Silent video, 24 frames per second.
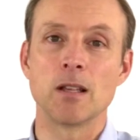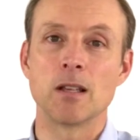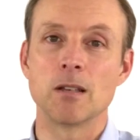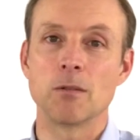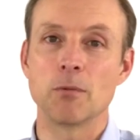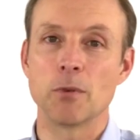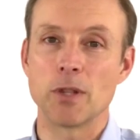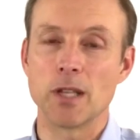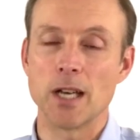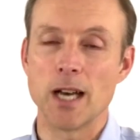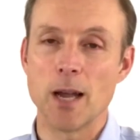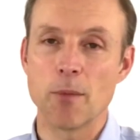
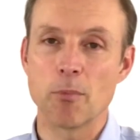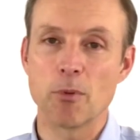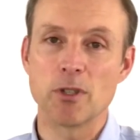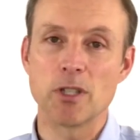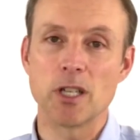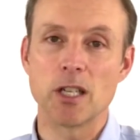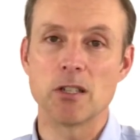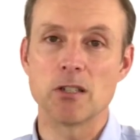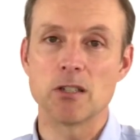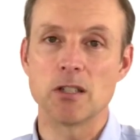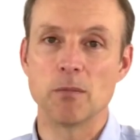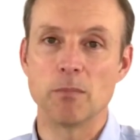with the
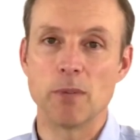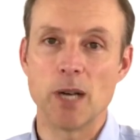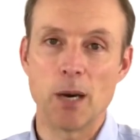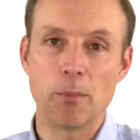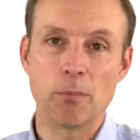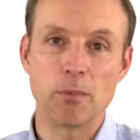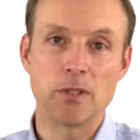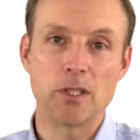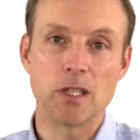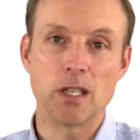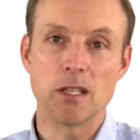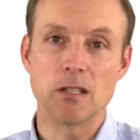hypertension, the
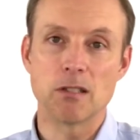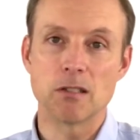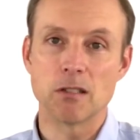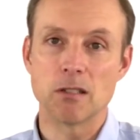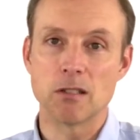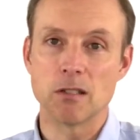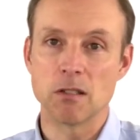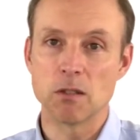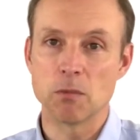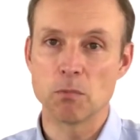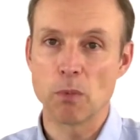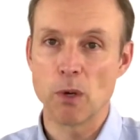
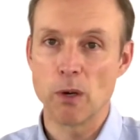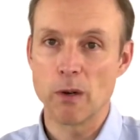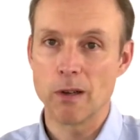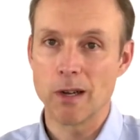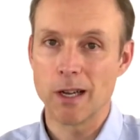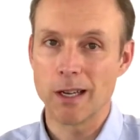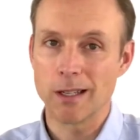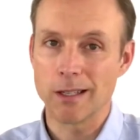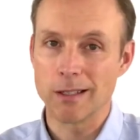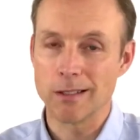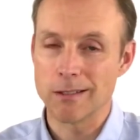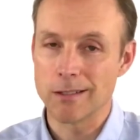palpitations,
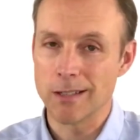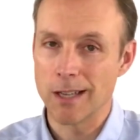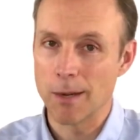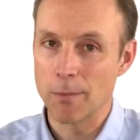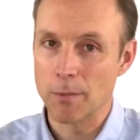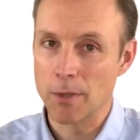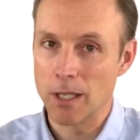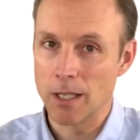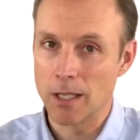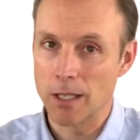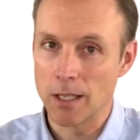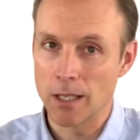periodic
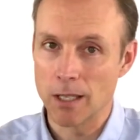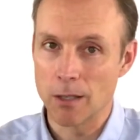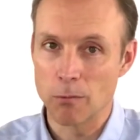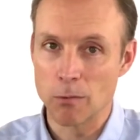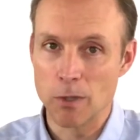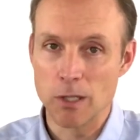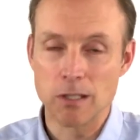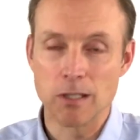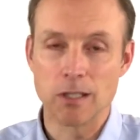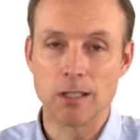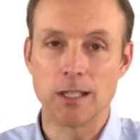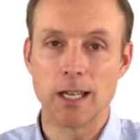insomnia, and
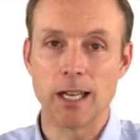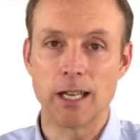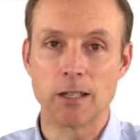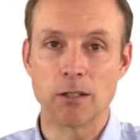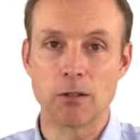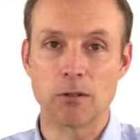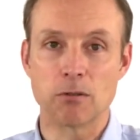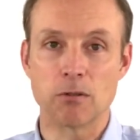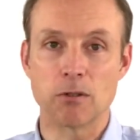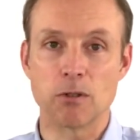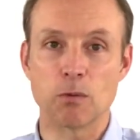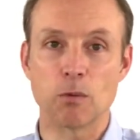recent
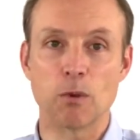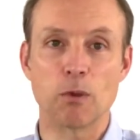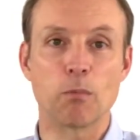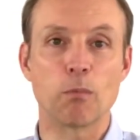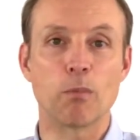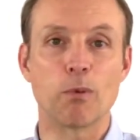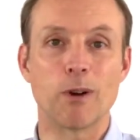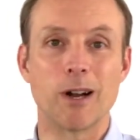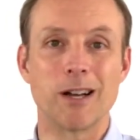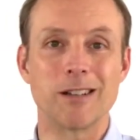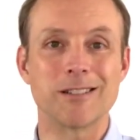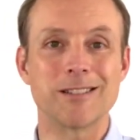diagnosis with
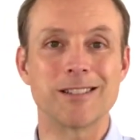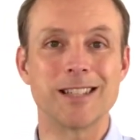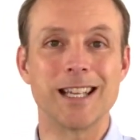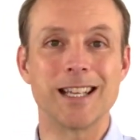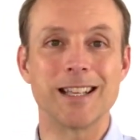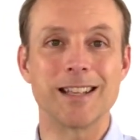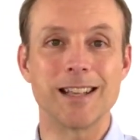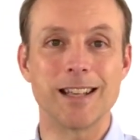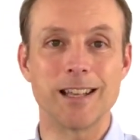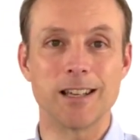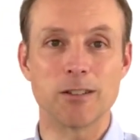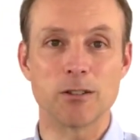prostate
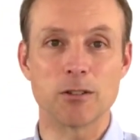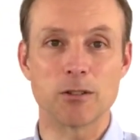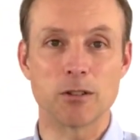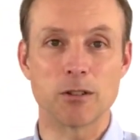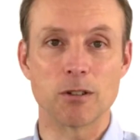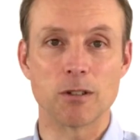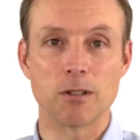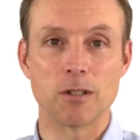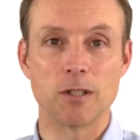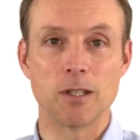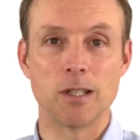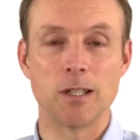
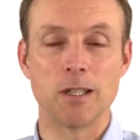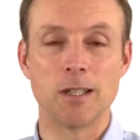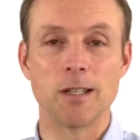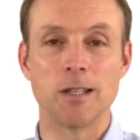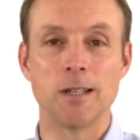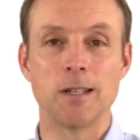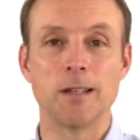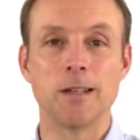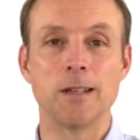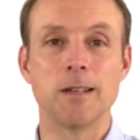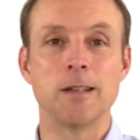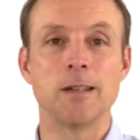cancer?
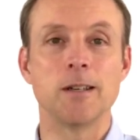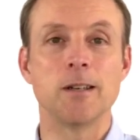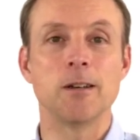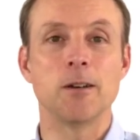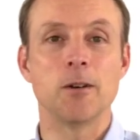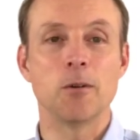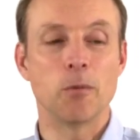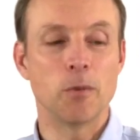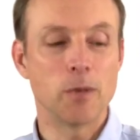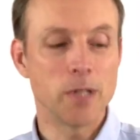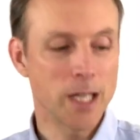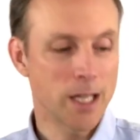
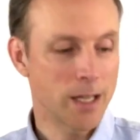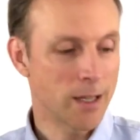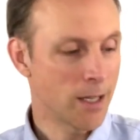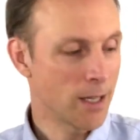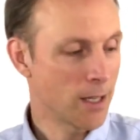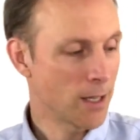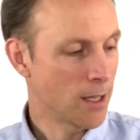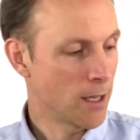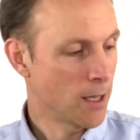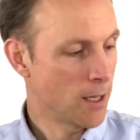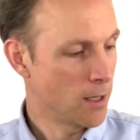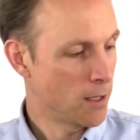What do you
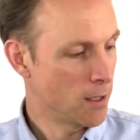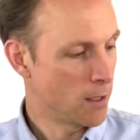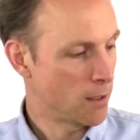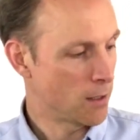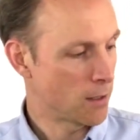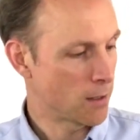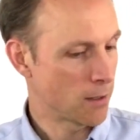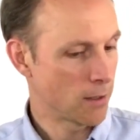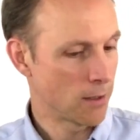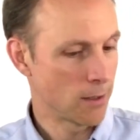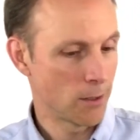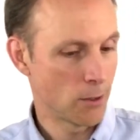think
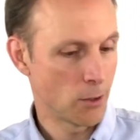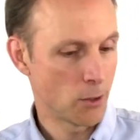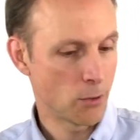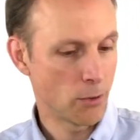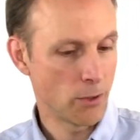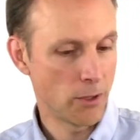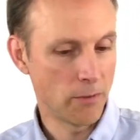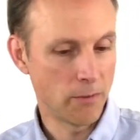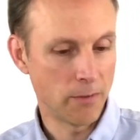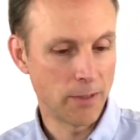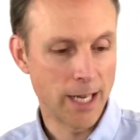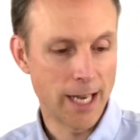his
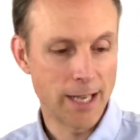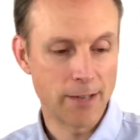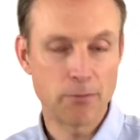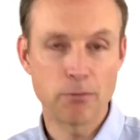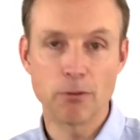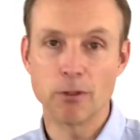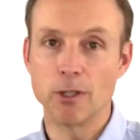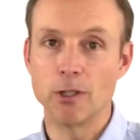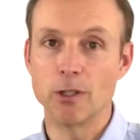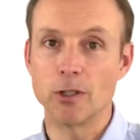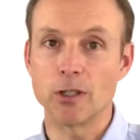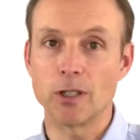tree of life
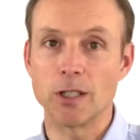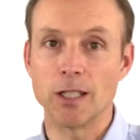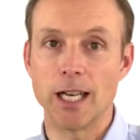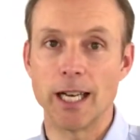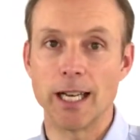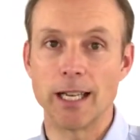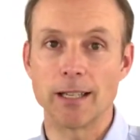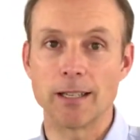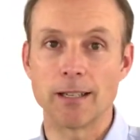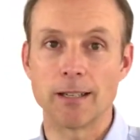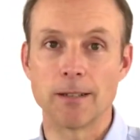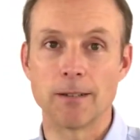would look
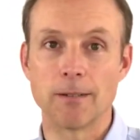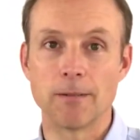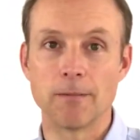like?